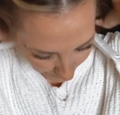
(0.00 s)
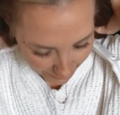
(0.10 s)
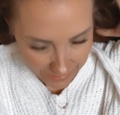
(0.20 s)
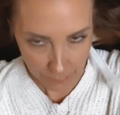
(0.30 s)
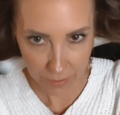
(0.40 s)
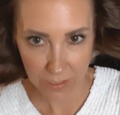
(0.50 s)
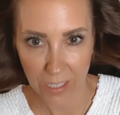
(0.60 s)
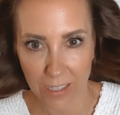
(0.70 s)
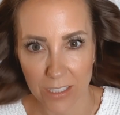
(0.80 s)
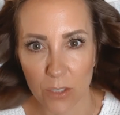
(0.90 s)
Typically, I
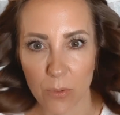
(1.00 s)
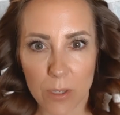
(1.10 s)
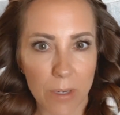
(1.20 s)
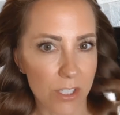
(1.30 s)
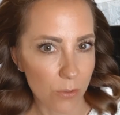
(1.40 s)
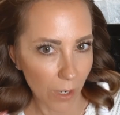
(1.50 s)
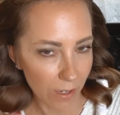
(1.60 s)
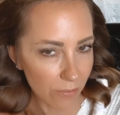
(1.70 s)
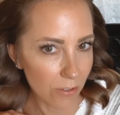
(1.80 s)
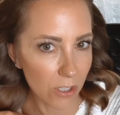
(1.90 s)
like to wear my sway
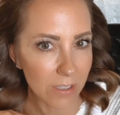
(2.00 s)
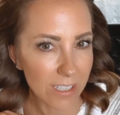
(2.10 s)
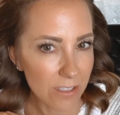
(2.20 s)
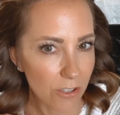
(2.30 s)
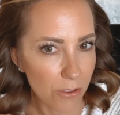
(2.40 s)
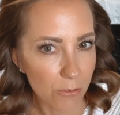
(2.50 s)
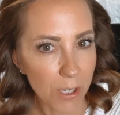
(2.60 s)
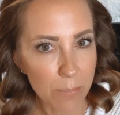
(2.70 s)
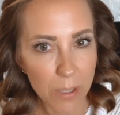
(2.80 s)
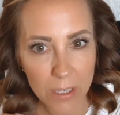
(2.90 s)
for at least 3,
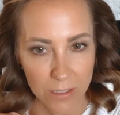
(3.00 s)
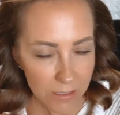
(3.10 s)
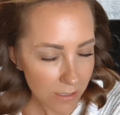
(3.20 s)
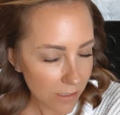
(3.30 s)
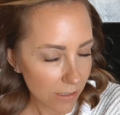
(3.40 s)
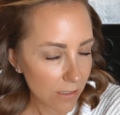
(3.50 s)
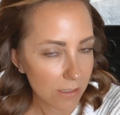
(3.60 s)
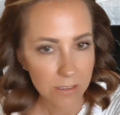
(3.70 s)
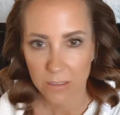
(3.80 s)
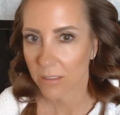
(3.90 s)
but
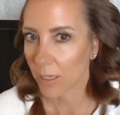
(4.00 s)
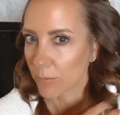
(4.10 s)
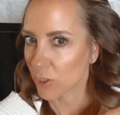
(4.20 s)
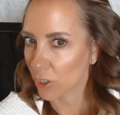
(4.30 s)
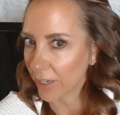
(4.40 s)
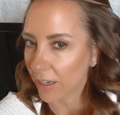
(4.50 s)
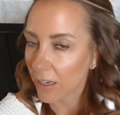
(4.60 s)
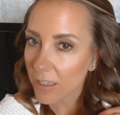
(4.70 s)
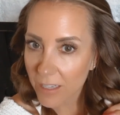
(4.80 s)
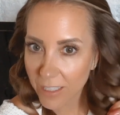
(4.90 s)
I'm sure I got
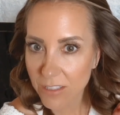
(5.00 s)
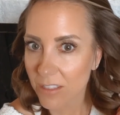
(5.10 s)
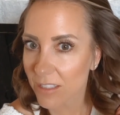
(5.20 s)
a nice